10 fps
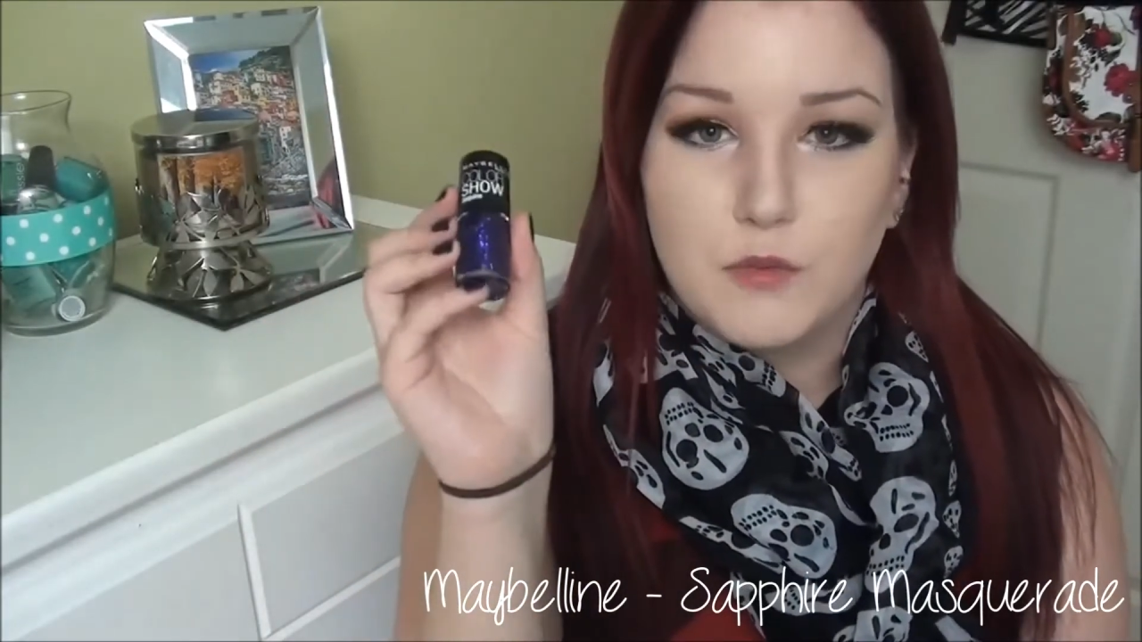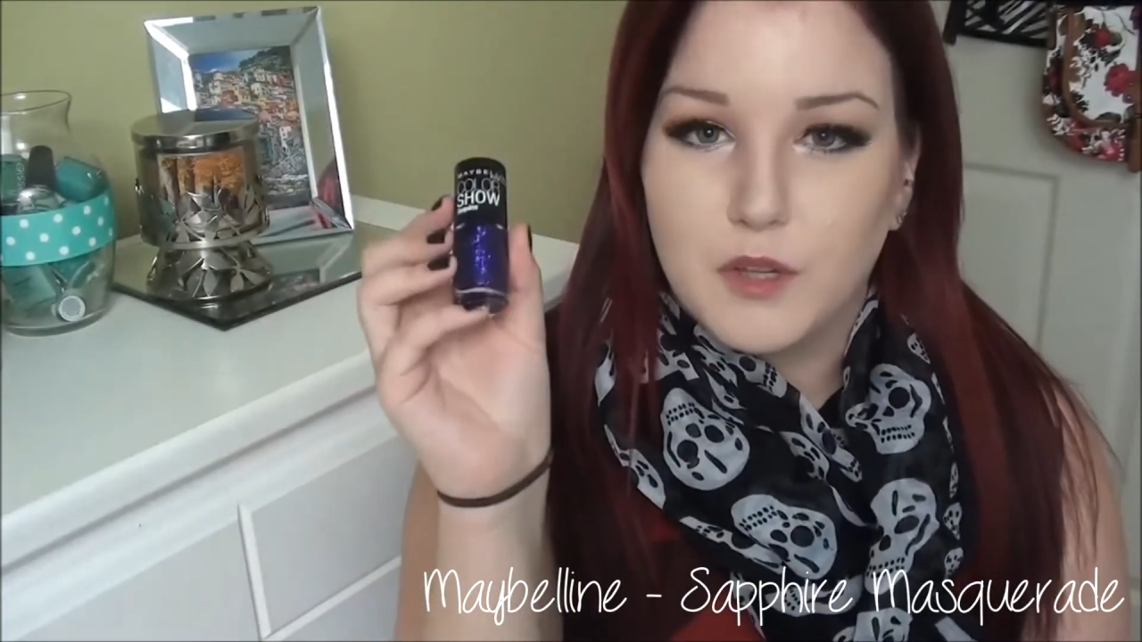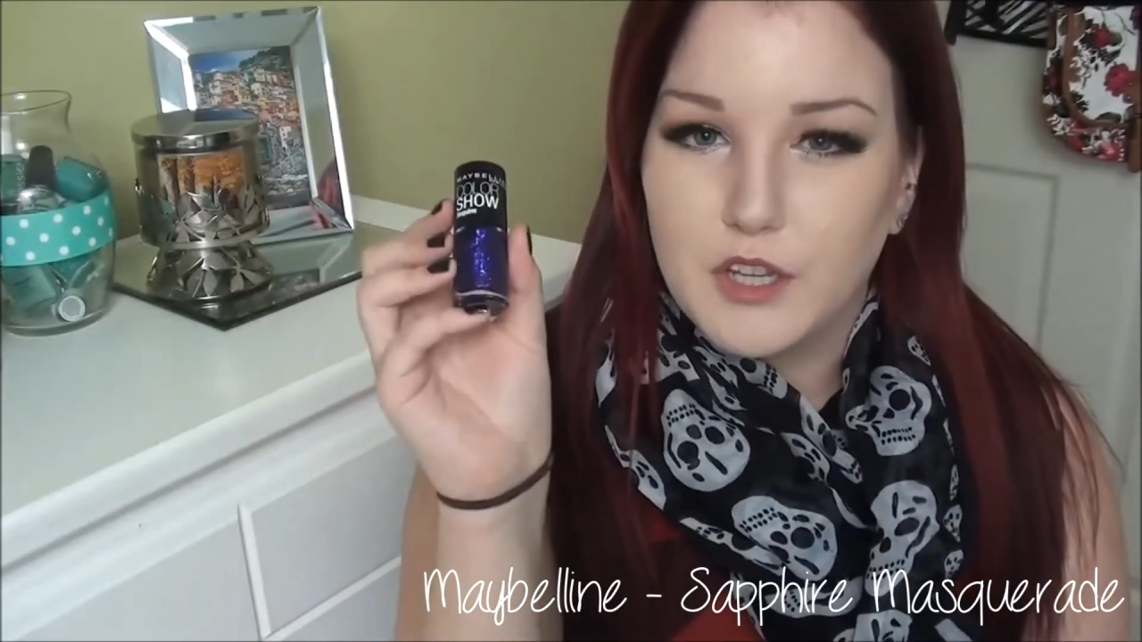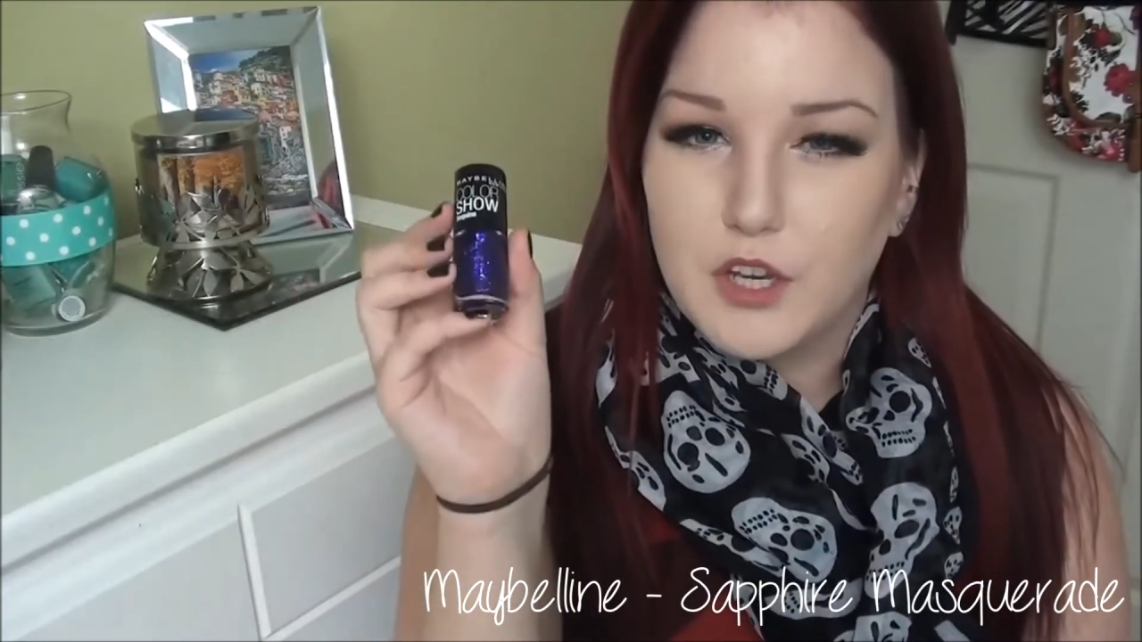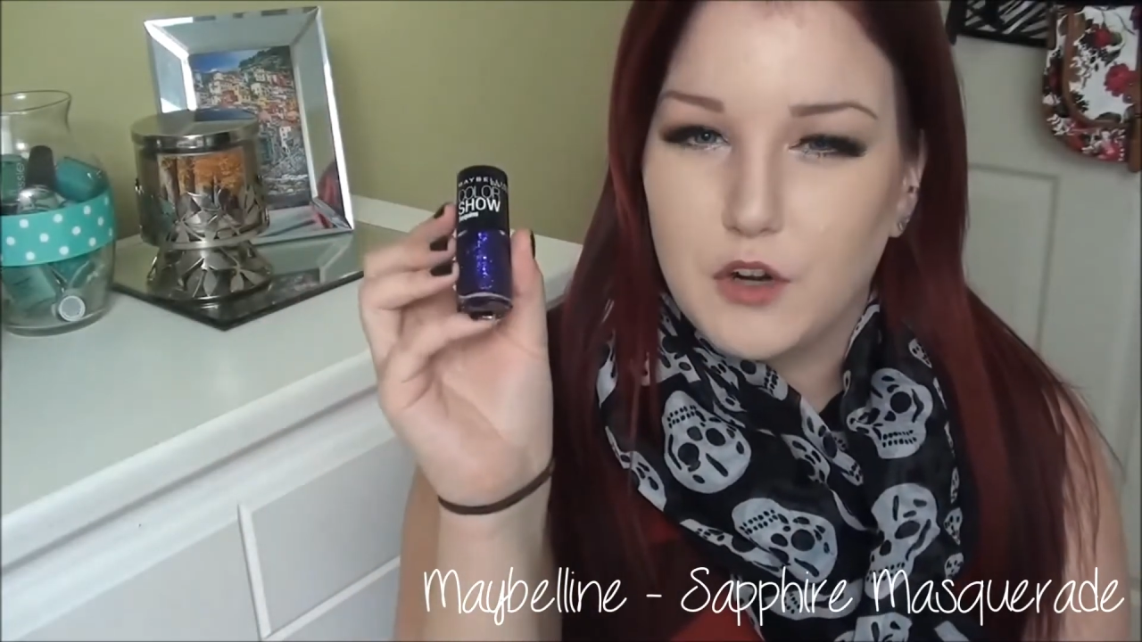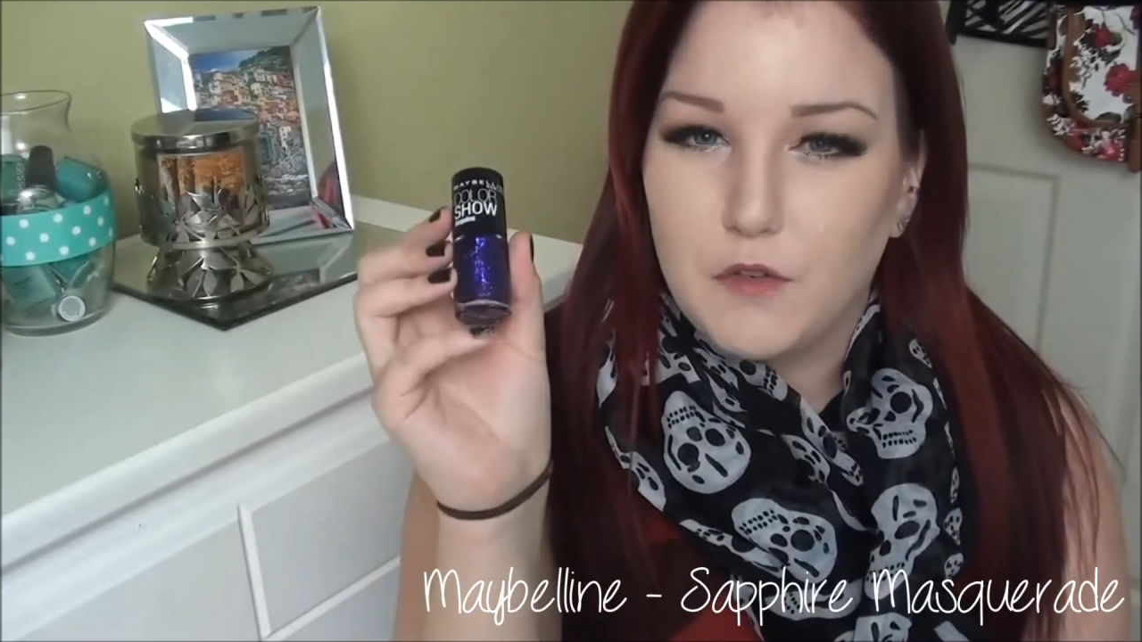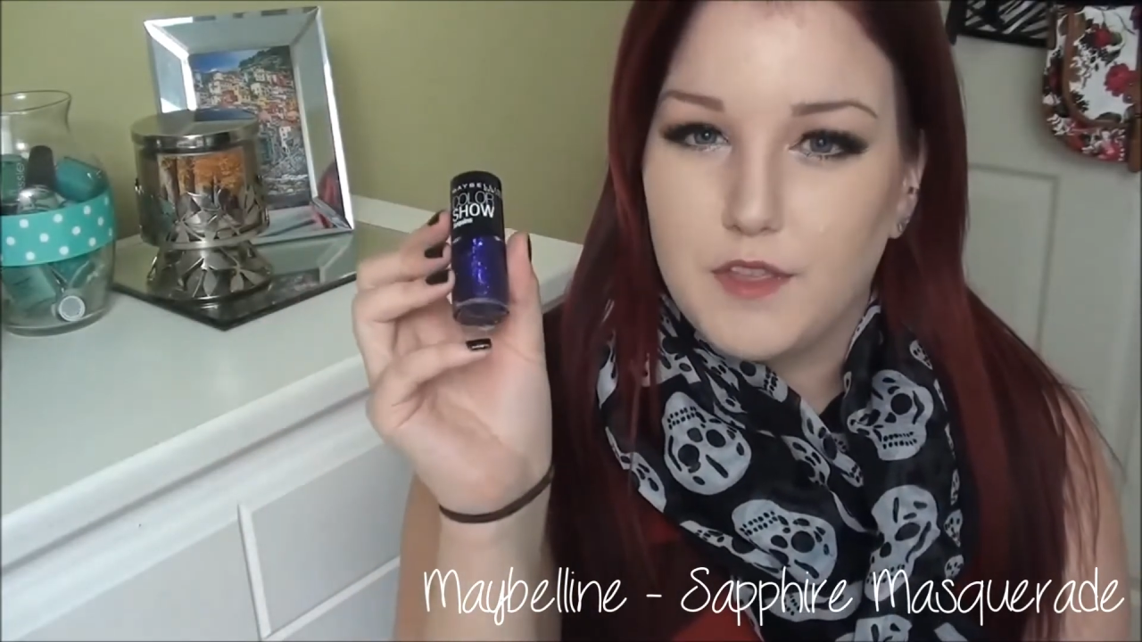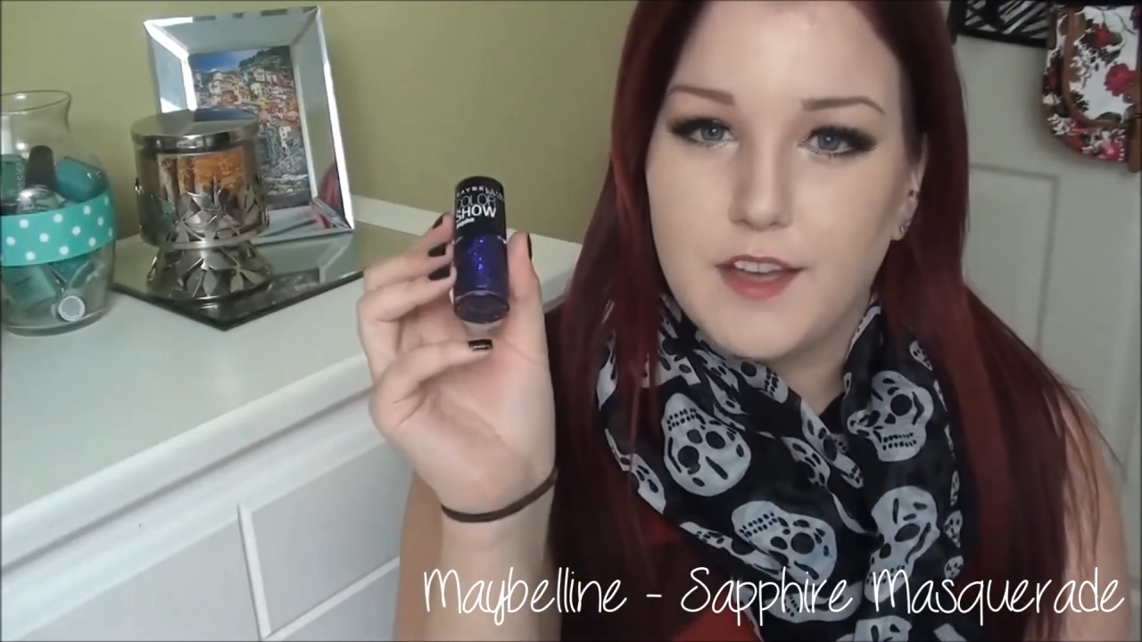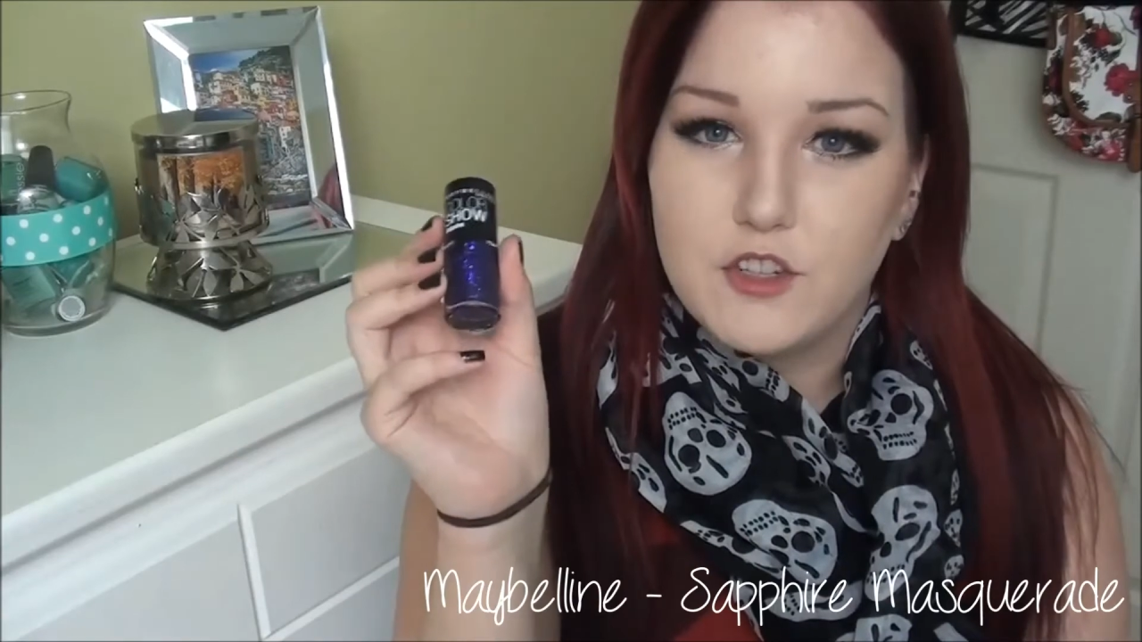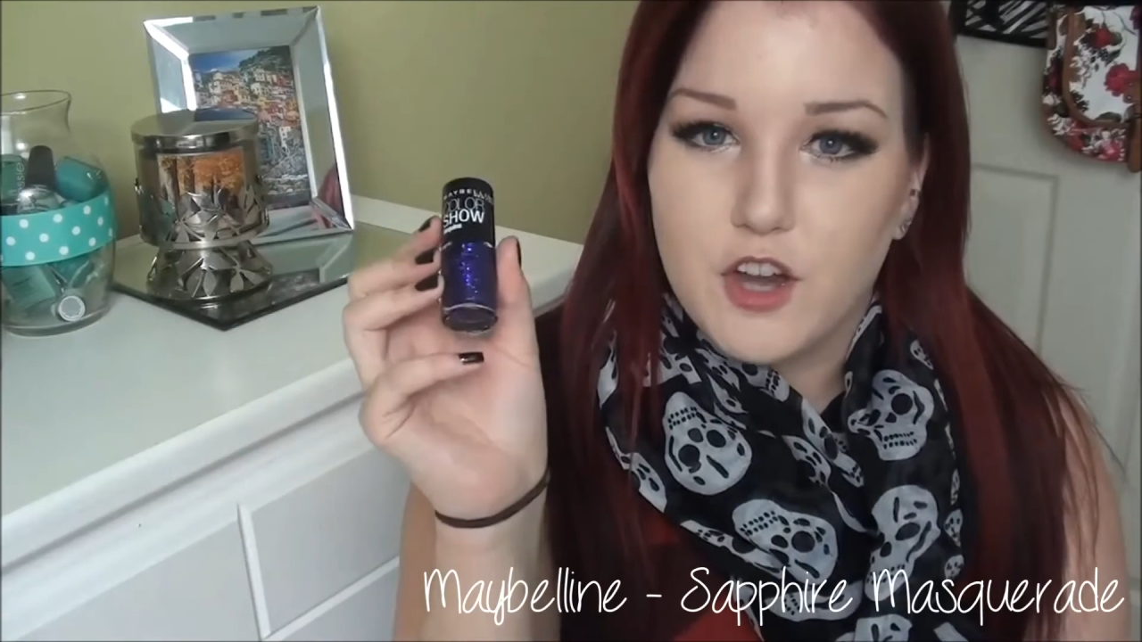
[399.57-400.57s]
really good over that